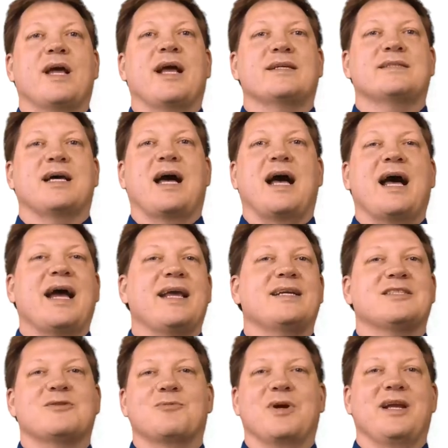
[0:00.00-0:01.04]
has the
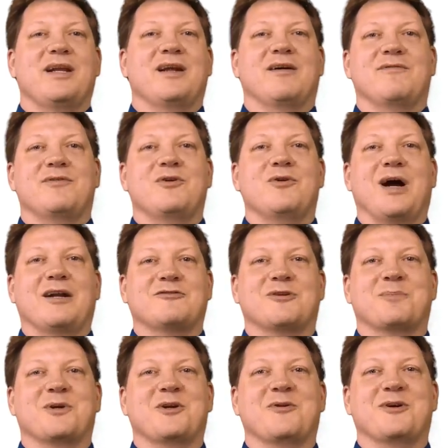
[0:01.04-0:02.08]
highest rate of new
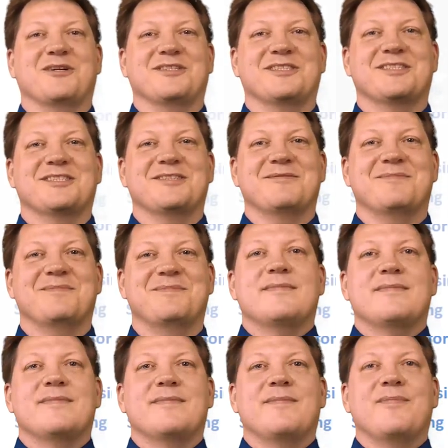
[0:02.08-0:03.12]
entrepreneurs.
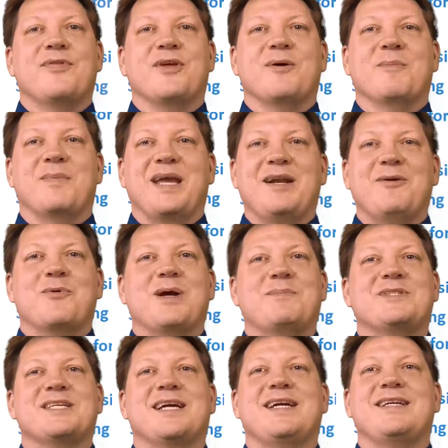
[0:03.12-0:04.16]
The main
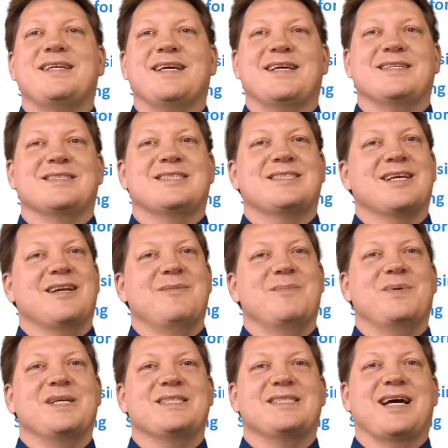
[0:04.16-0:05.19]
website is
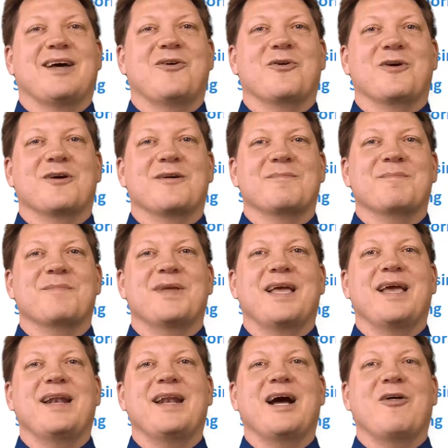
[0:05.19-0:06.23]
sunbiz.org,
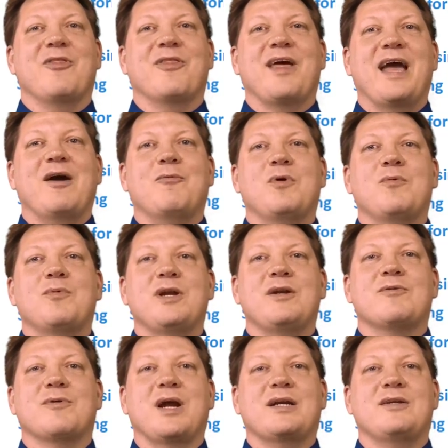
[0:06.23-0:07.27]
and now that will
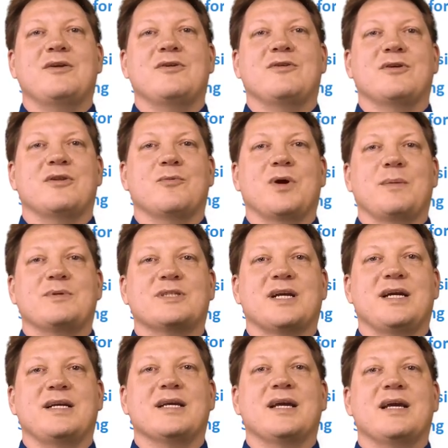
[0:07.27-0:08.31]
redirect you to the
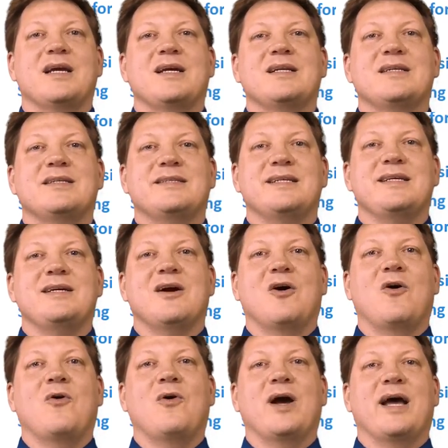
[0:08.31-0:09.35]
website
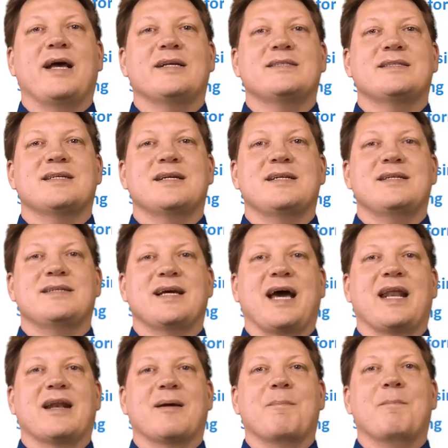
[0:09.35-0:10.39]

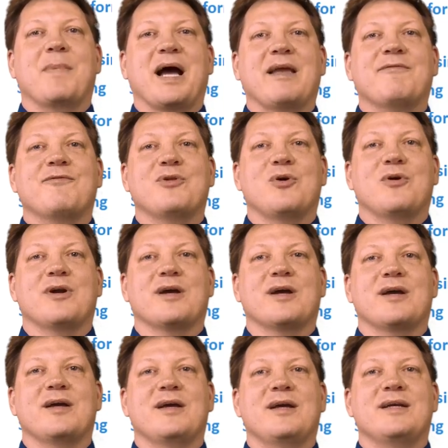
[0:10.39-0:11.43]

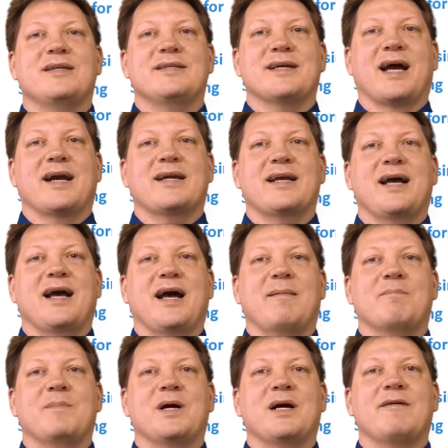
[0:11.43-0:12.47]

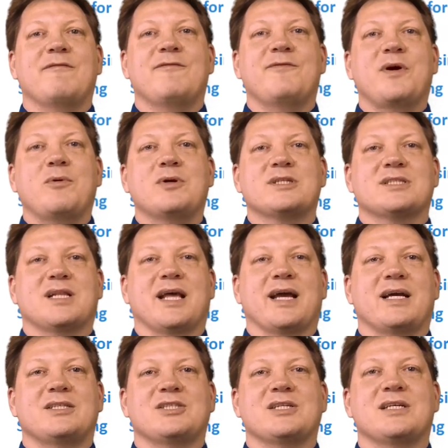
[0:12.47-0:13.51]

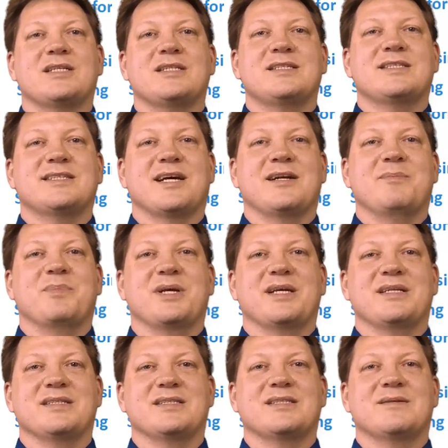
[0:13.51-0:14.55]

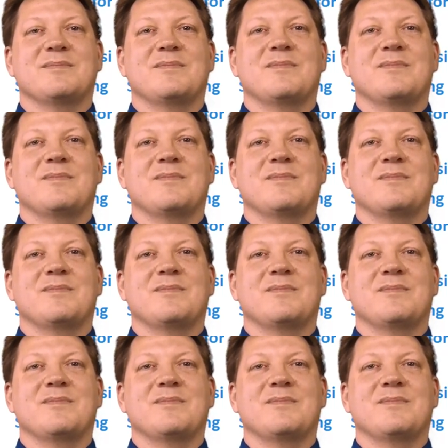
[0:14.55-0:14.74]
dos.myflorida.com/sunbiz.